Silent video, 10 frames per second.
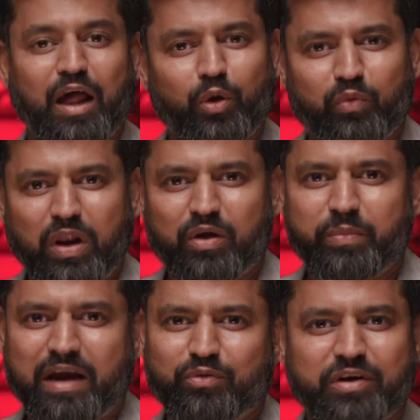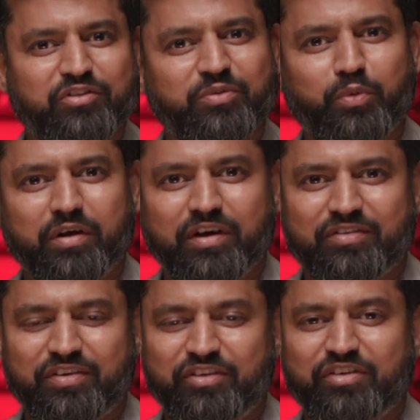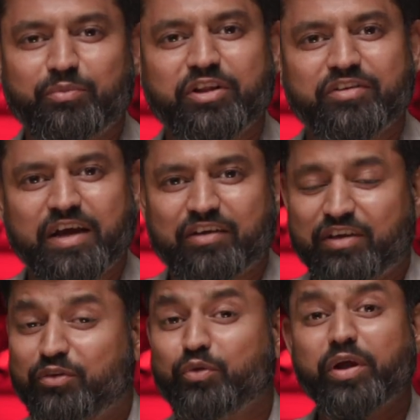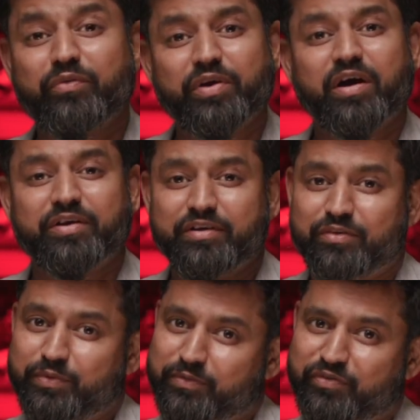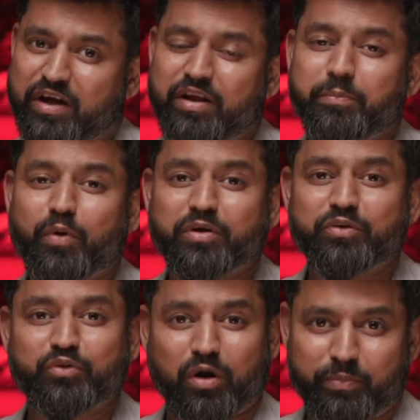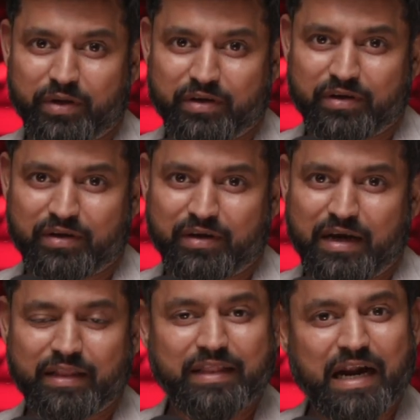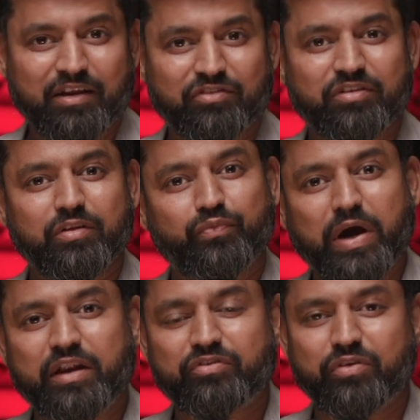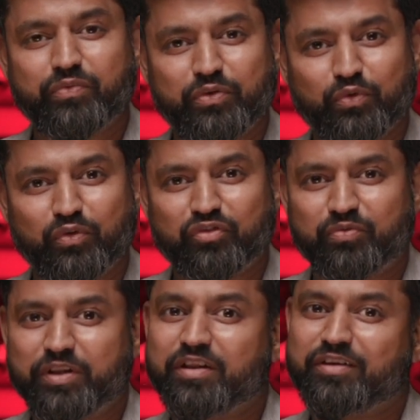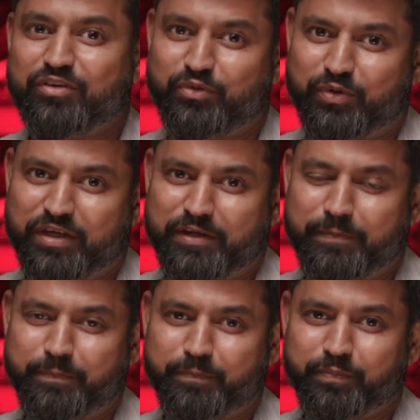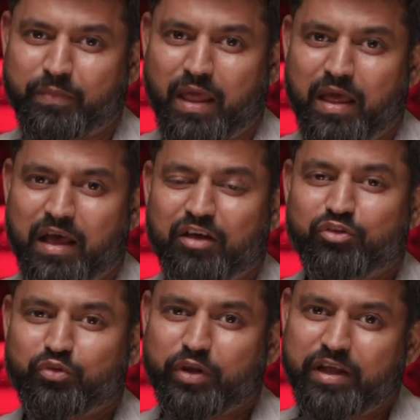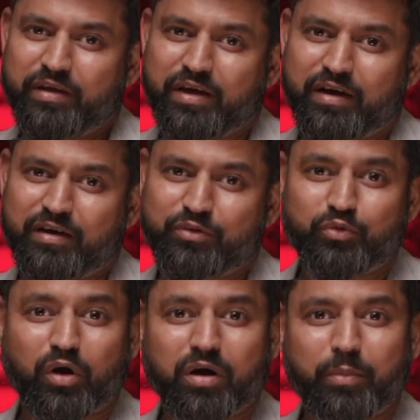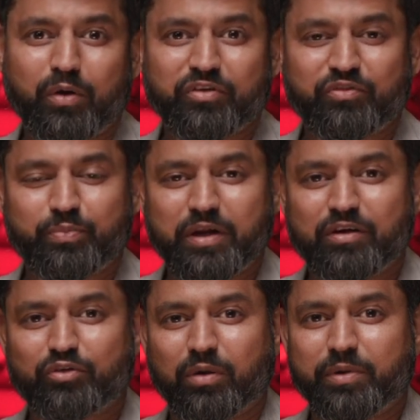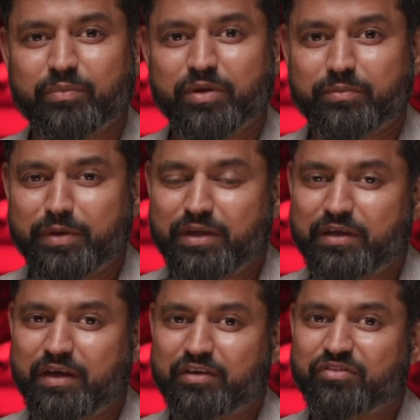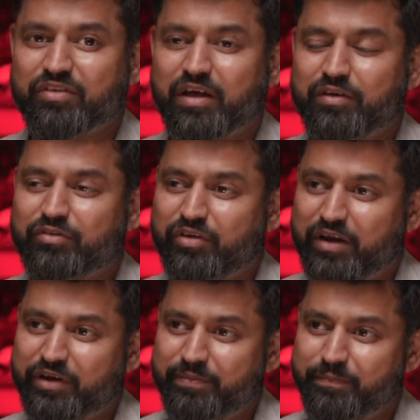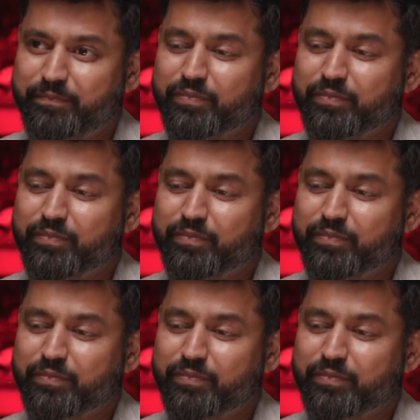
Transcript: Hello and welcome back to Andersen Podcast Series Everything Tax. And today we are here with very important topic that is the financial free zones within the UAE. So today uh, to talk about this particular topic with me is uh, Terry.